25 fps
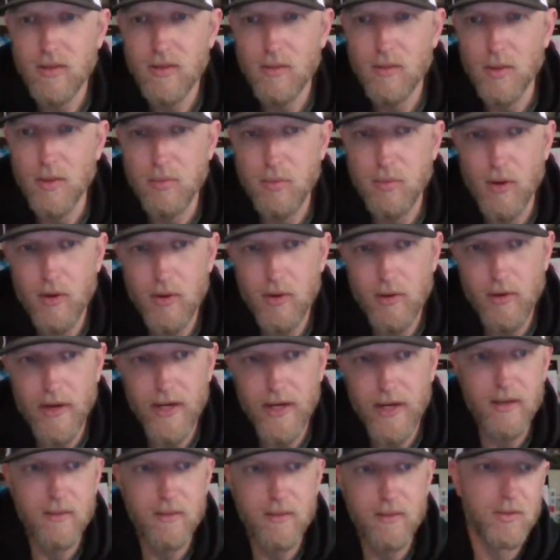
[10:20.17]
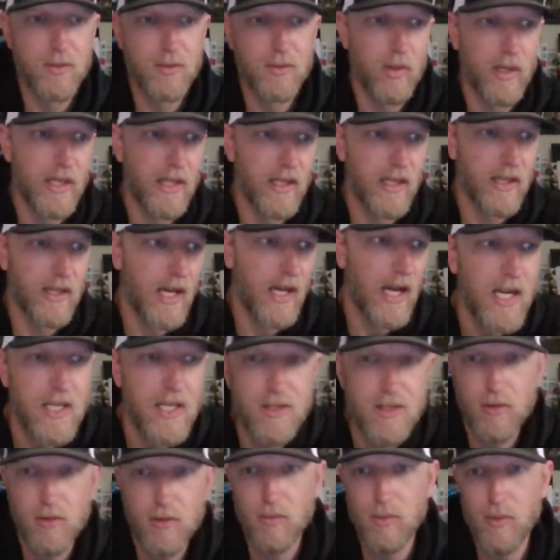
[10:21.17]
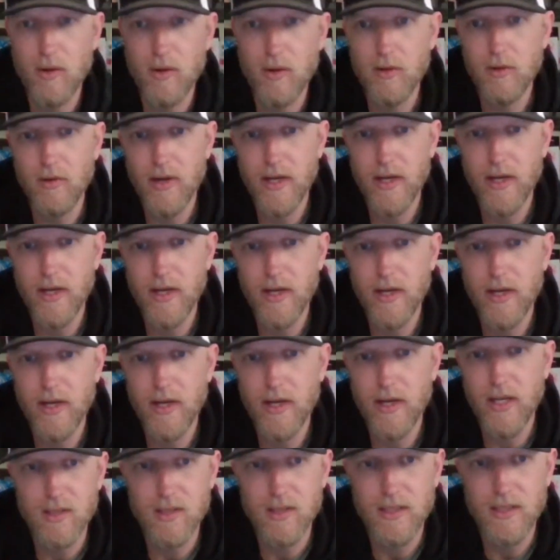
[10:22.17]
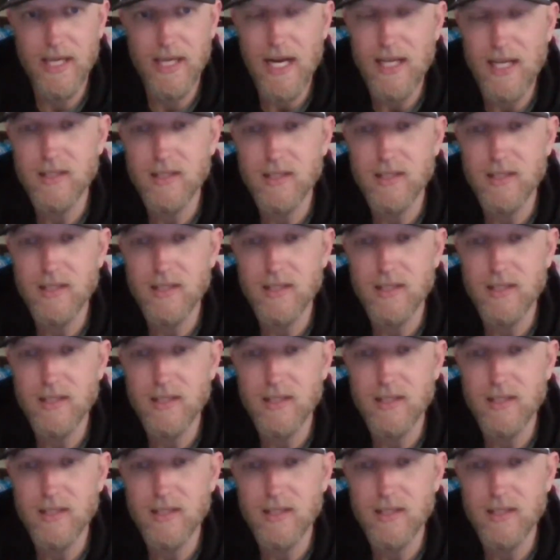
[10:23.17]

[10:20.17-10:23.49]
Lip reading: with programs, with high school programs,